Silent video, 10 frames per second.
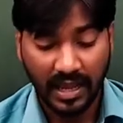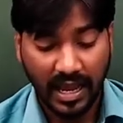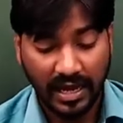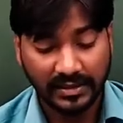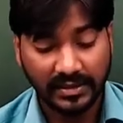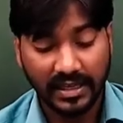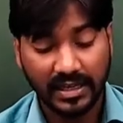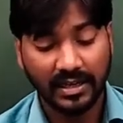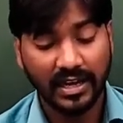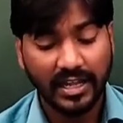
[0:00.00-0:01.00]
And see
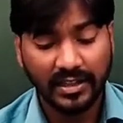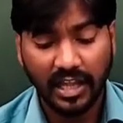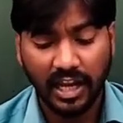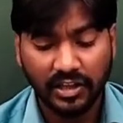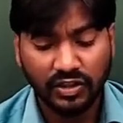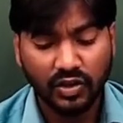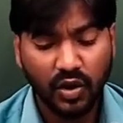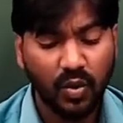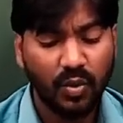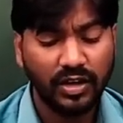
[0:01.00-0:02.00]
here, there is
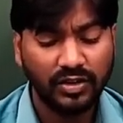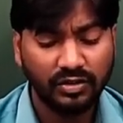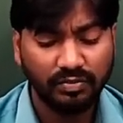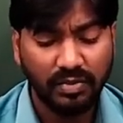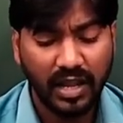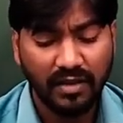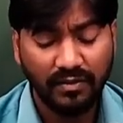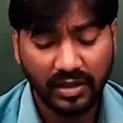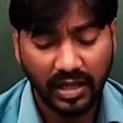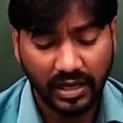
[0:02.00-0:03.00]
no one to play
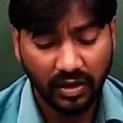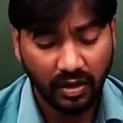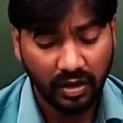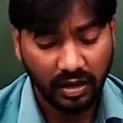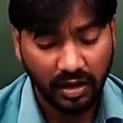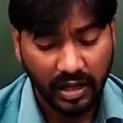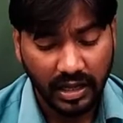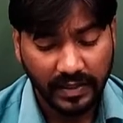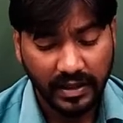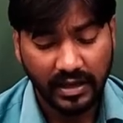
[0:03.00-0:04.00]
with at all.
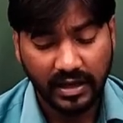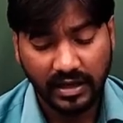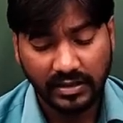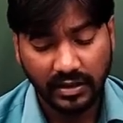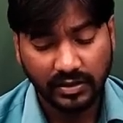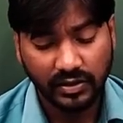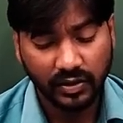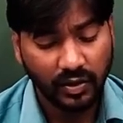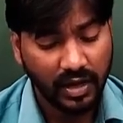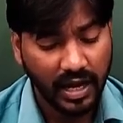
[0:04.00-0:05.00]
The trees are
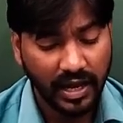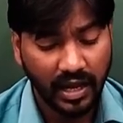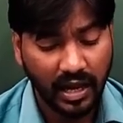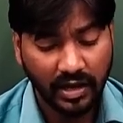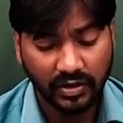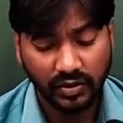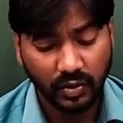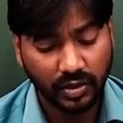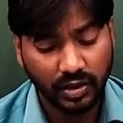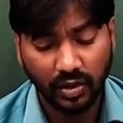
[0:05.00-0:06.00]
so high and
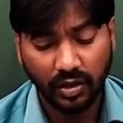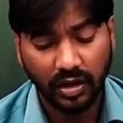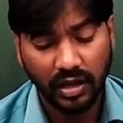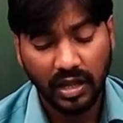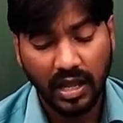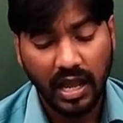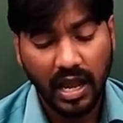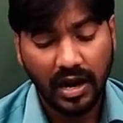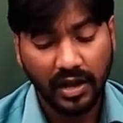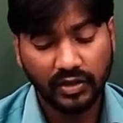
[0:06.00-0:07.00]
so tall,
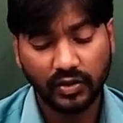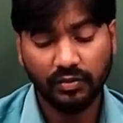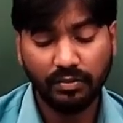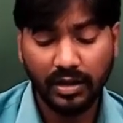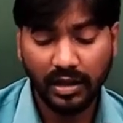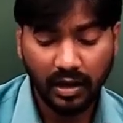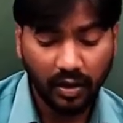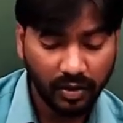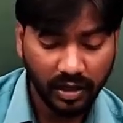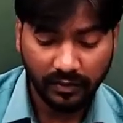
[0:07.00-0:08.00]
and I should be
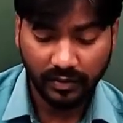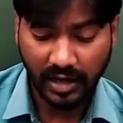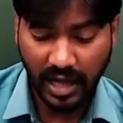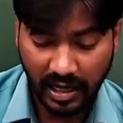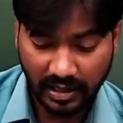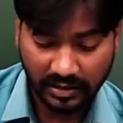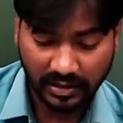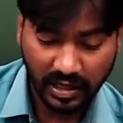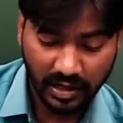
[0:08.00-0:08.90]
lonely for hours